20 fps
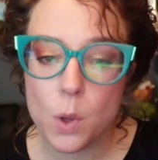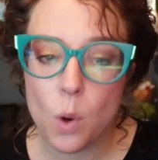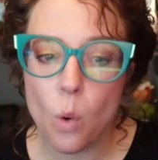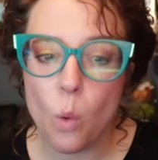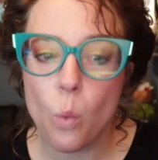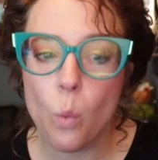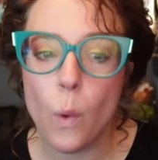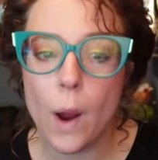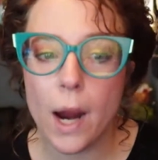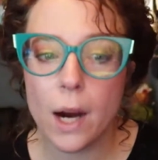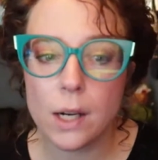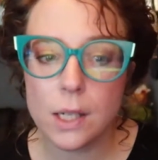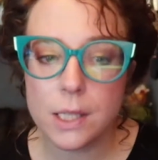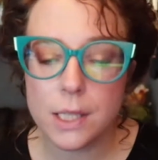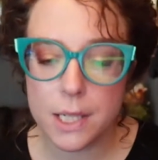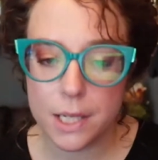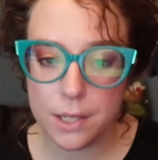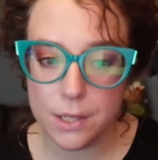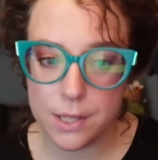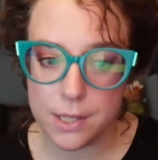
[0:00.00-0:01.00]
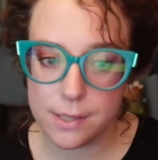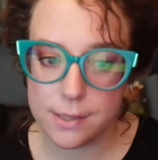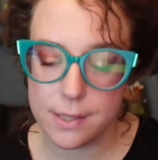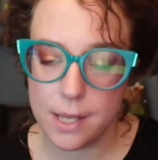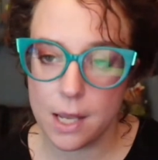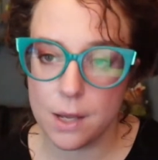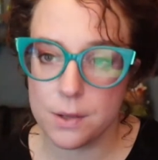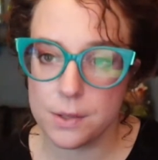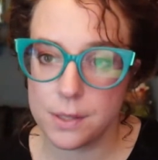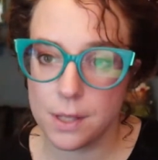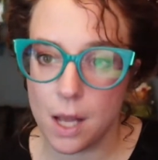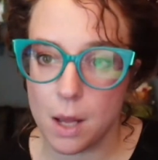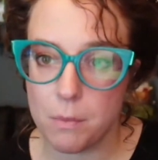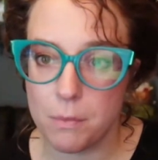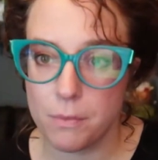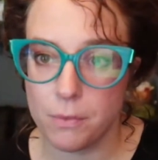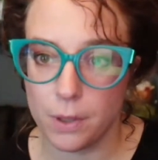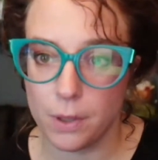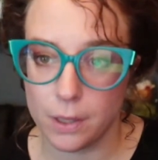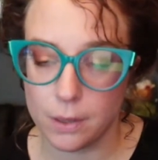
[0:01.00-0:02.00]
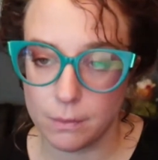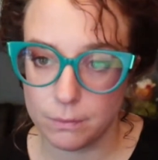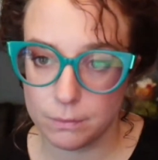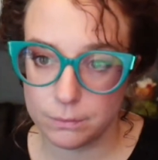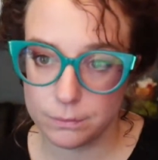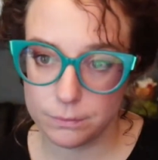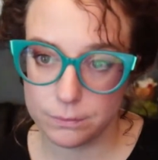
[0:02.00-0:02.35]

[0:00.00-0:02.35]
where did the sales come from?